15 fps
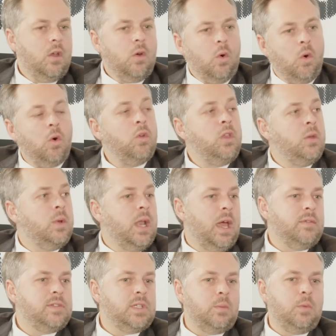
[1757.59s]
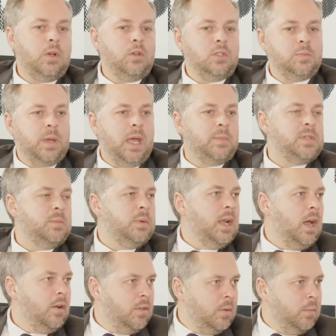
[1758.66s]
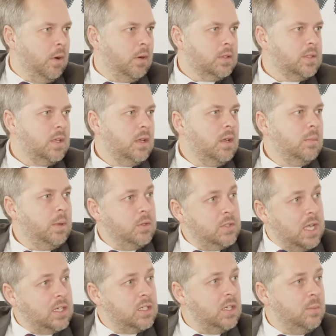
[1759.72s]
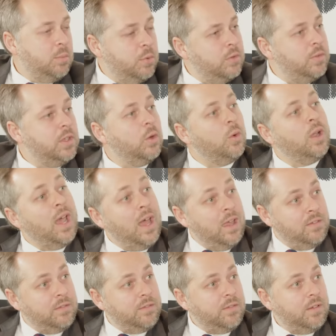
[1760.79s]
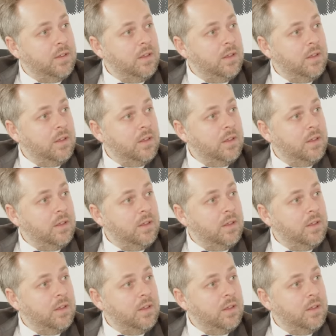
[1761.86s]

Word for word: or you would have someone who's perhaps a bit out of the box, but who's actually improving your life.